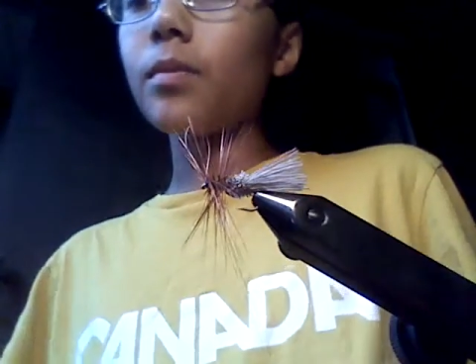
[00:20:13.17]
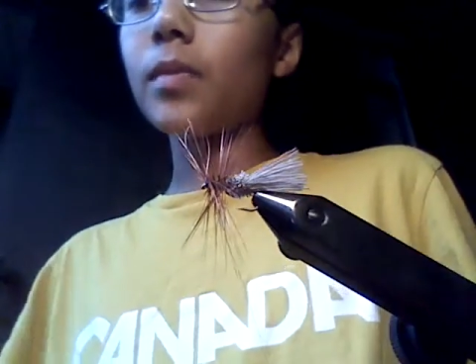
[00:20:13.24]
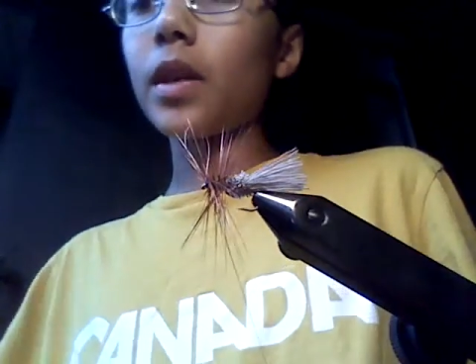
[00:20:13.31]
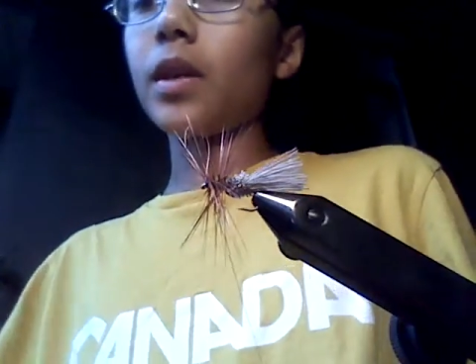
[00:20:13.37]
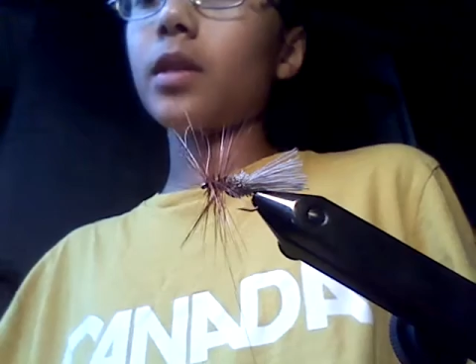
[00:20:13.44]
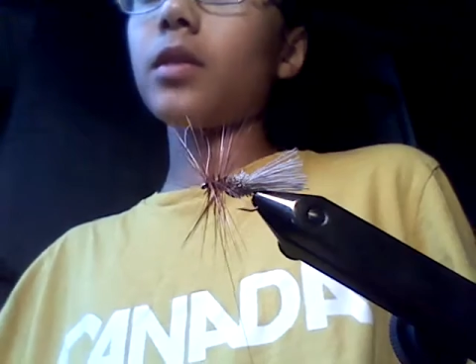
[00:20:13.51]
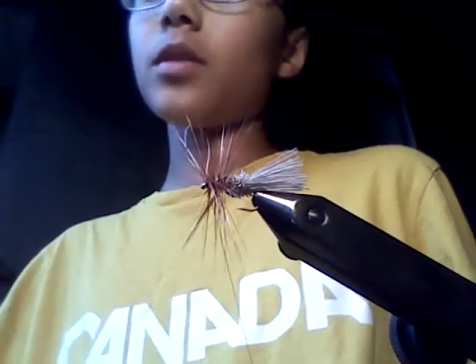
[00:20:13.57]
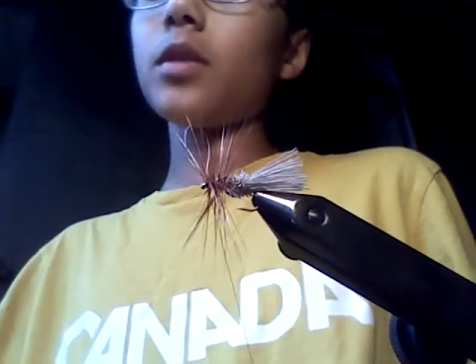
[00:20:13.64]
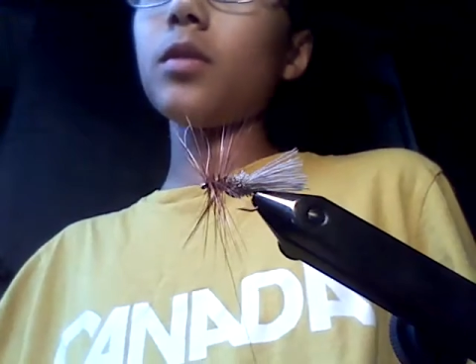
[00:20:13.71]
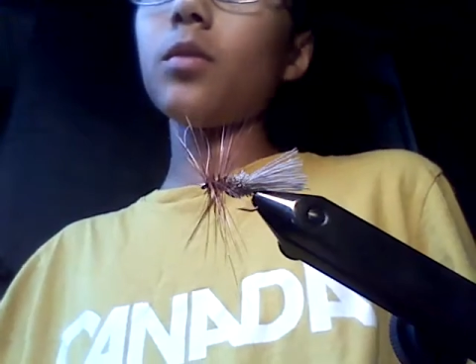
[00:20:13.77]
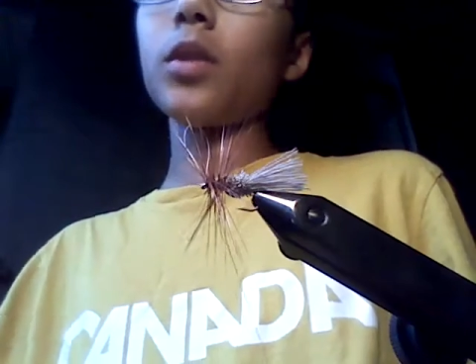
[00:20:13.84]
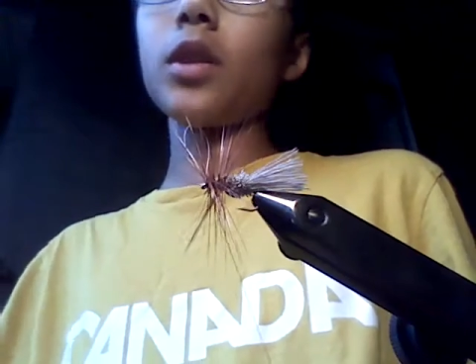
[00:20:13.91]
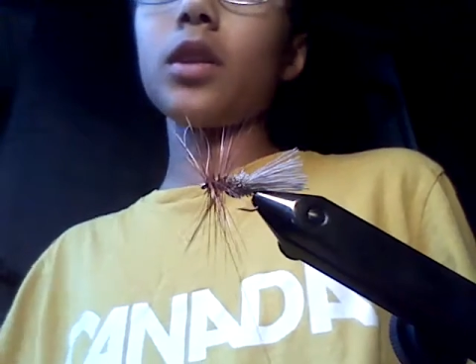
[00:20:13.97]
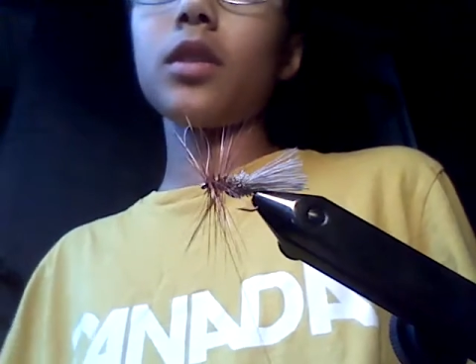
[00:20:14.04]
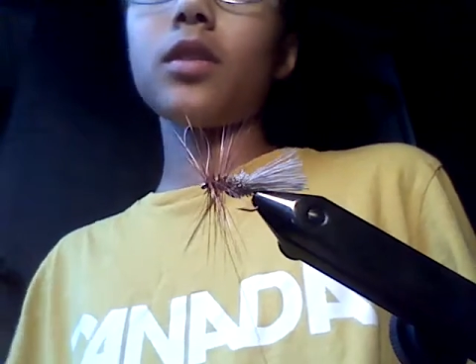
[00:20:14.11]
make
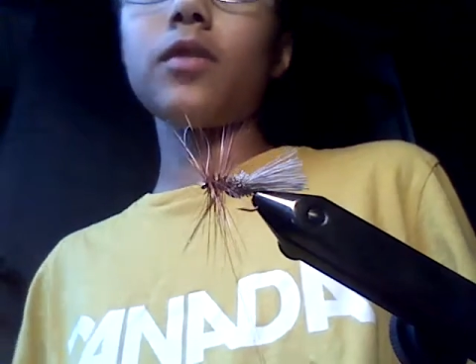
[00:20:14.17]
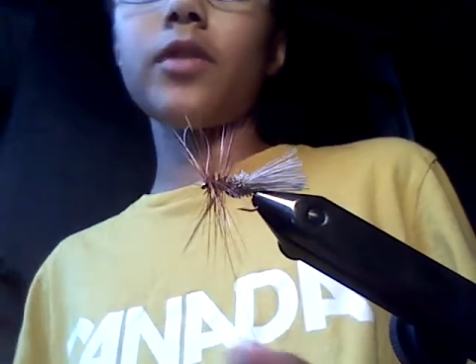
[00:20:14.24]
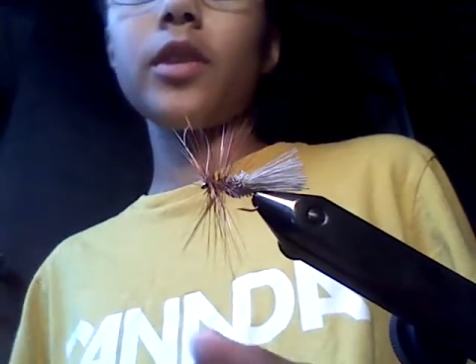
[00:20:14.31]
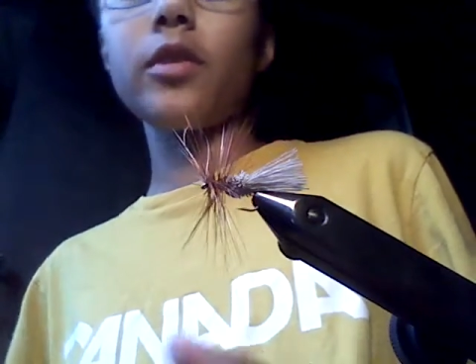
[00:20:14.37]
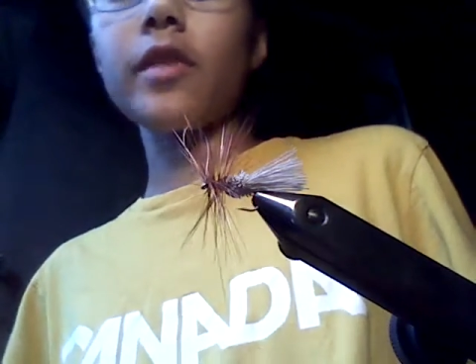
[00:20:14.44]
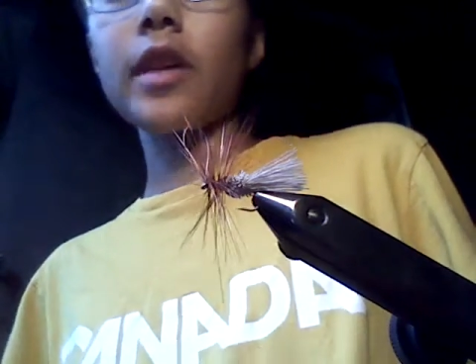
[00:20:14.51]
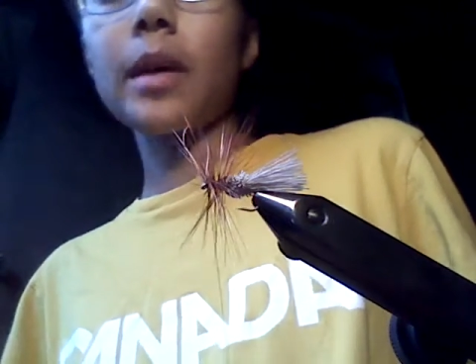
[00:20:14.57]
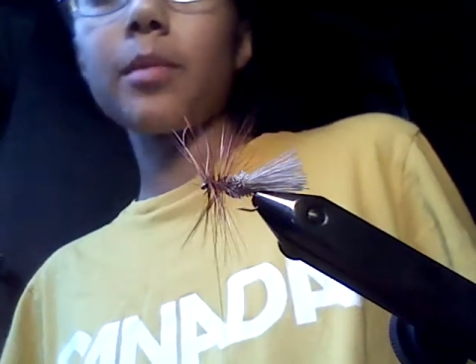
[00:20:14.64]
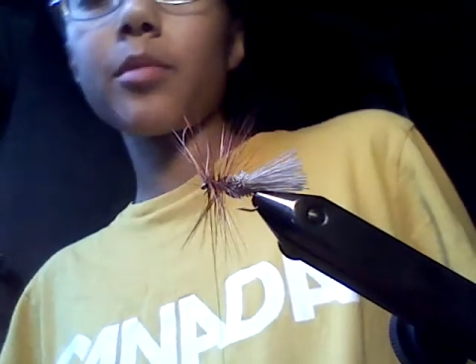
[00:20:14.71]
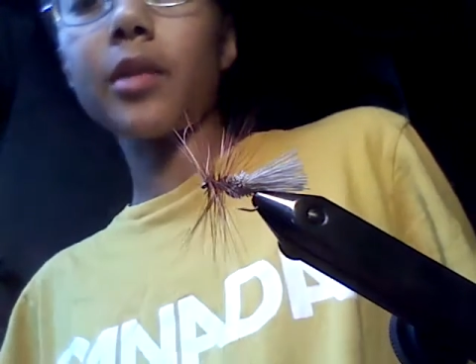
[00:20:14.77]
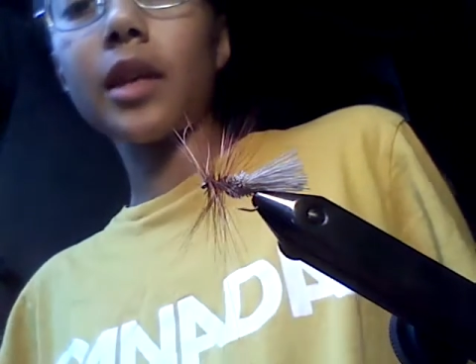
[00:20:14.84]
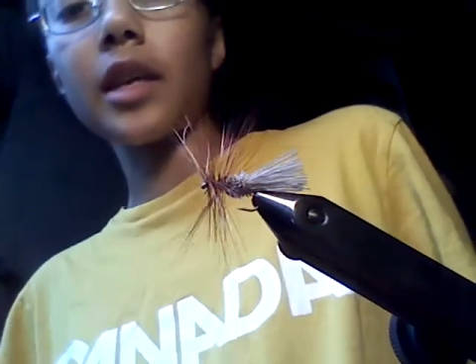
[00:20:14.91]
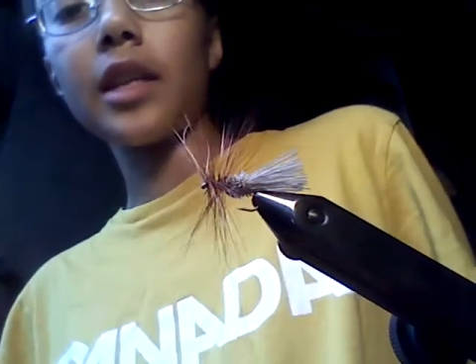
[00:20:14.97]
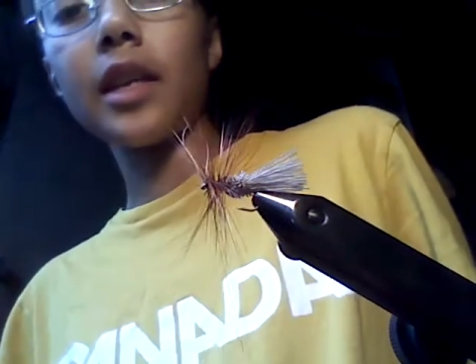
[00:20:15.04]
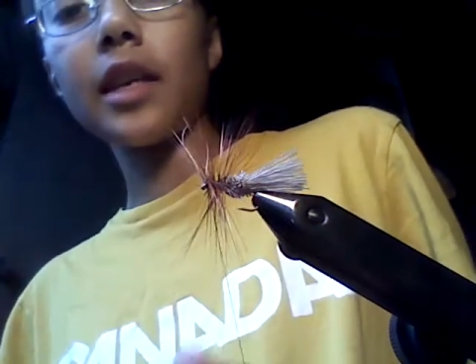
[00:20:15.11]
one or few wraps
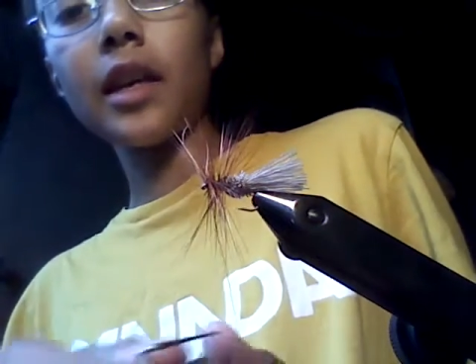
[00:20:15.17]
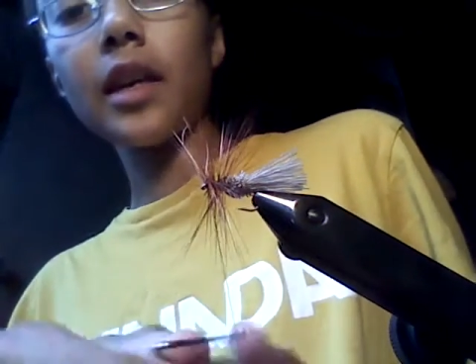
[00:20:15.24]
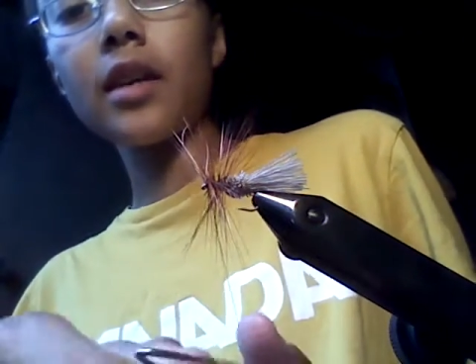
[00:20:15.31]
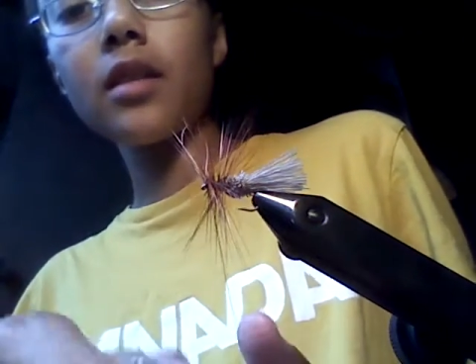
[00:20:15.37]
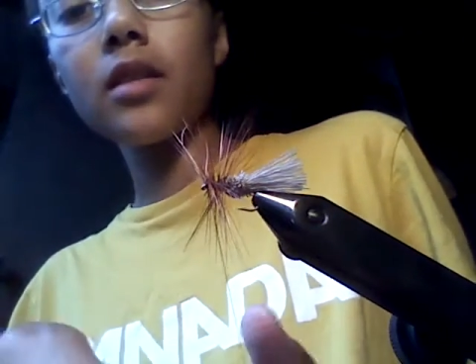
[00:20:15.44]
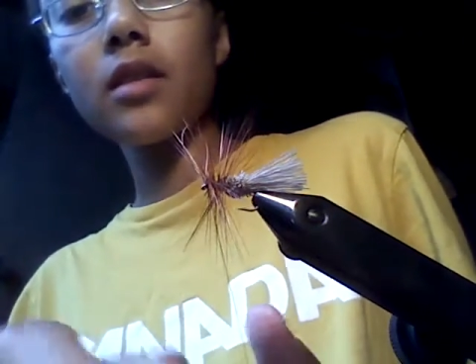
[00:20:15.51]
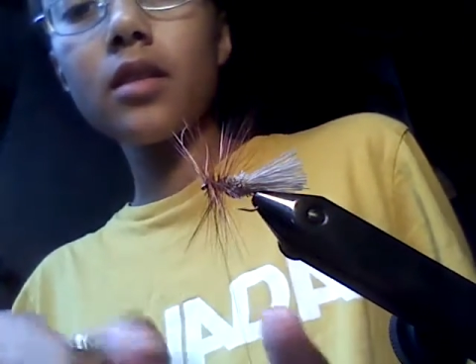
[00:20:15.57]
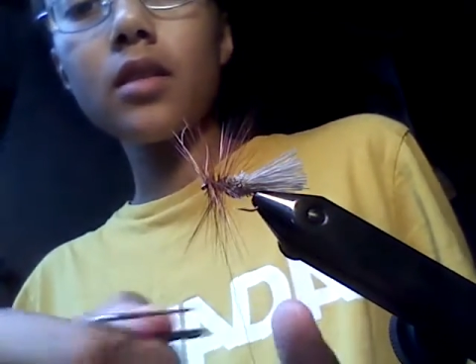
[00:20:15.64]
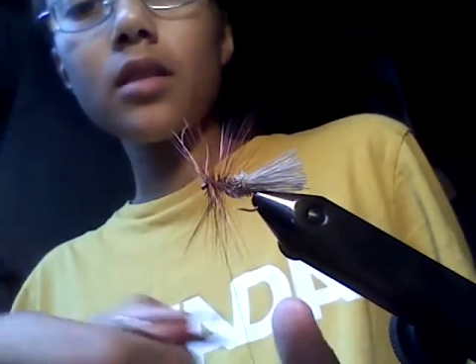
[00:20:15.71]
behind the eye.